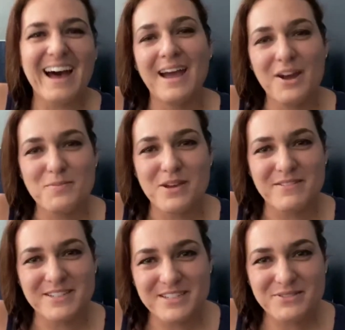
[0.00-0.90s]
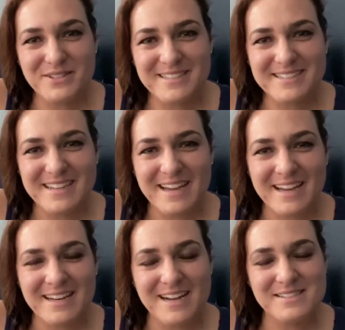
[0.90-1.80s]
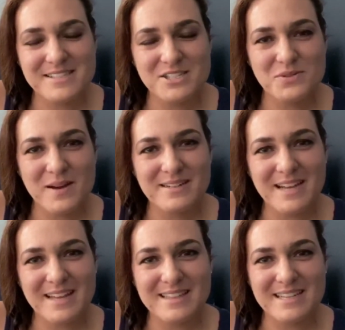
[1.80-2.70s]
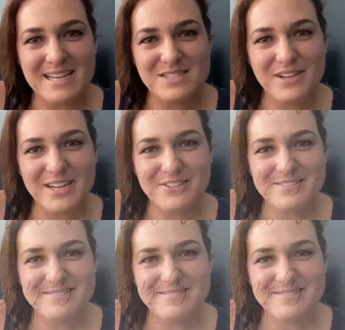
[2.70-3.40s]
I hope you have a good one, and I'll see you around at the next video.